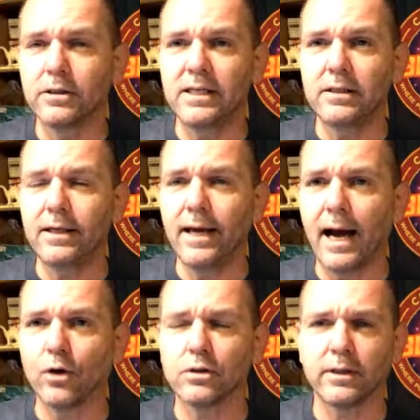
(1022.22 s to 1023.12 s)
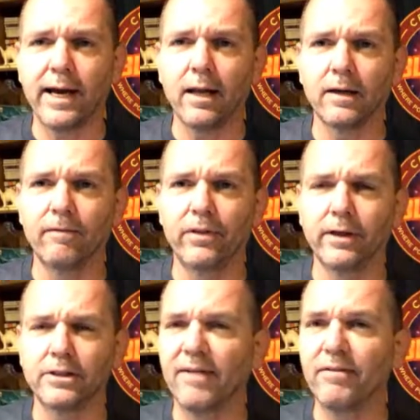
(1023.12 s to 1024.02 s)
DC house style of the
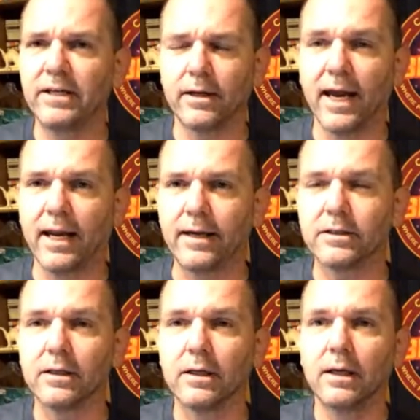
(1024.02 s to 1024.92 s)
70s and 80s.